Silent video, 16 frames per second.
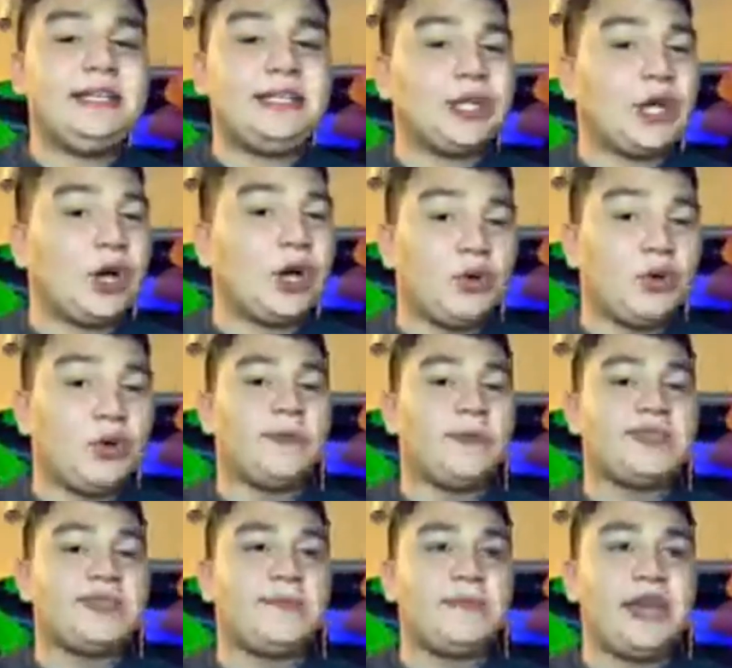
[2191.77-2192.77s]

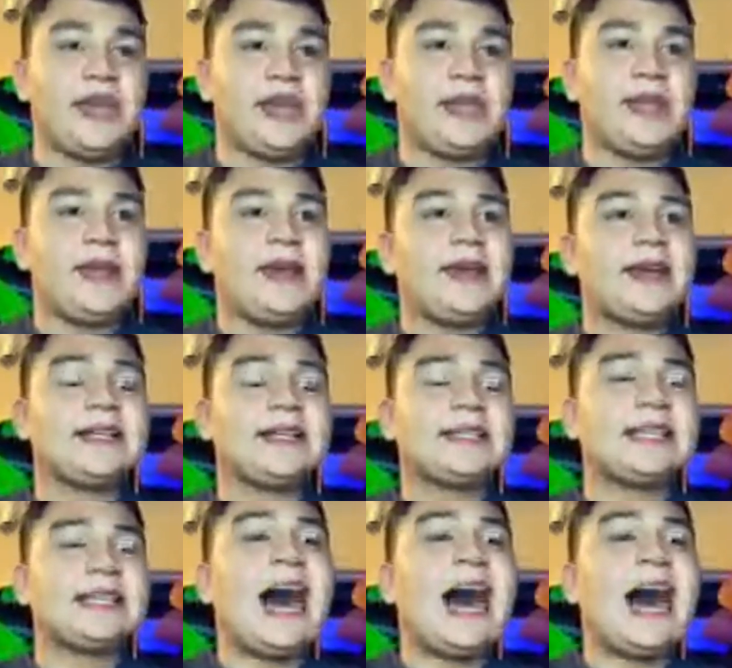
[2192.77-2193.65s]
don't come to me,